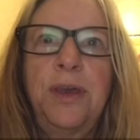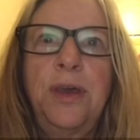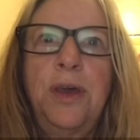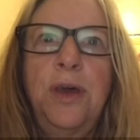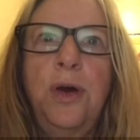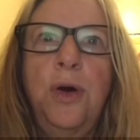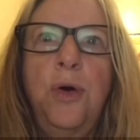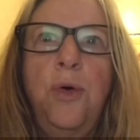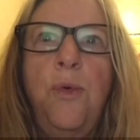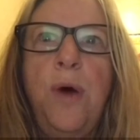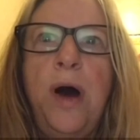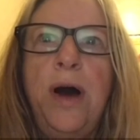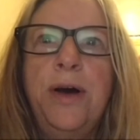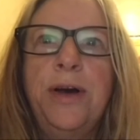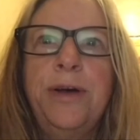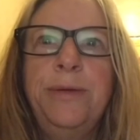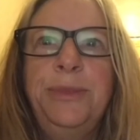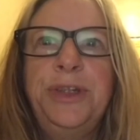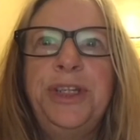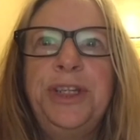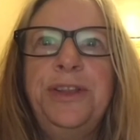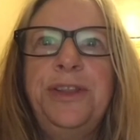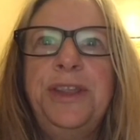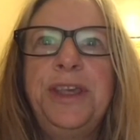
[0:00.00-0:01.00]
Welcome
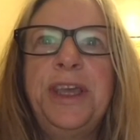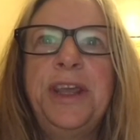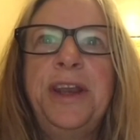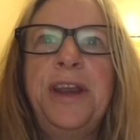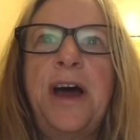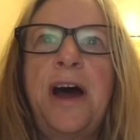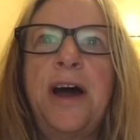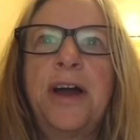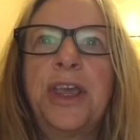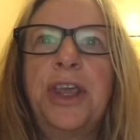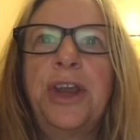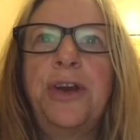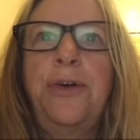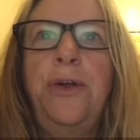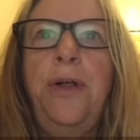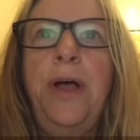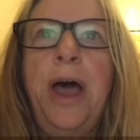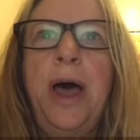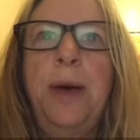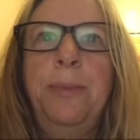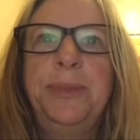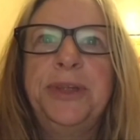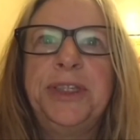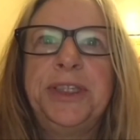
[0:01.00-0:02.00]
to the inaugural
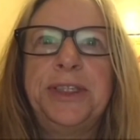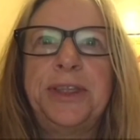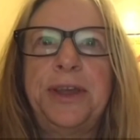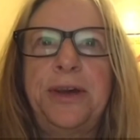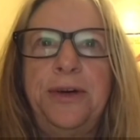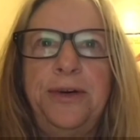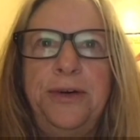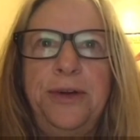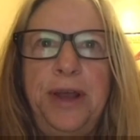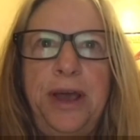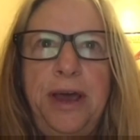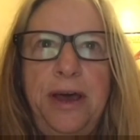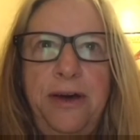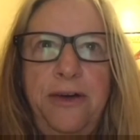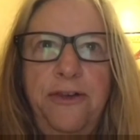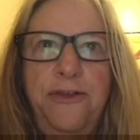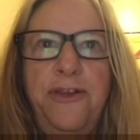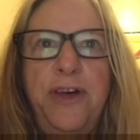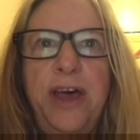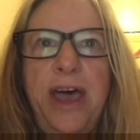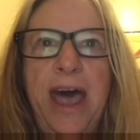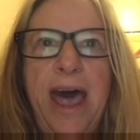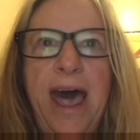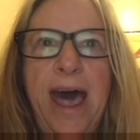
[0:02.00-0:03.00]
episode of
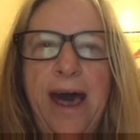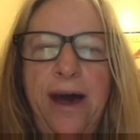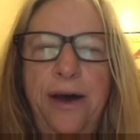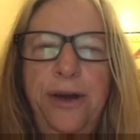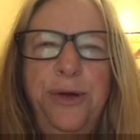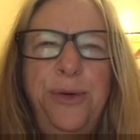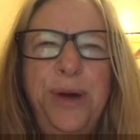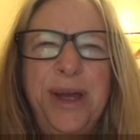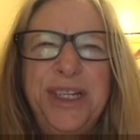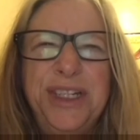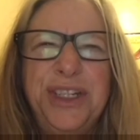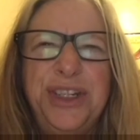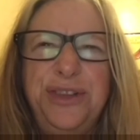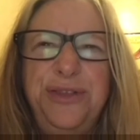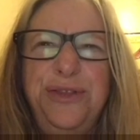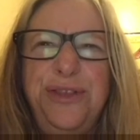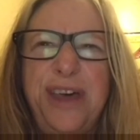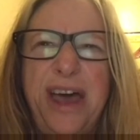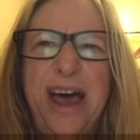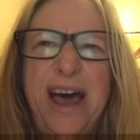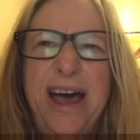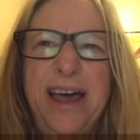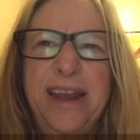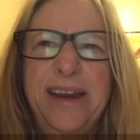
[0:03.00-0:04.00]
How Do I Do
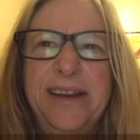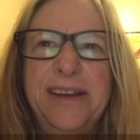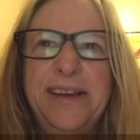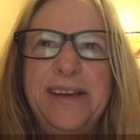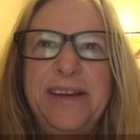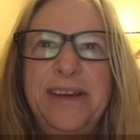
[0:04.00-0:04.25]
That?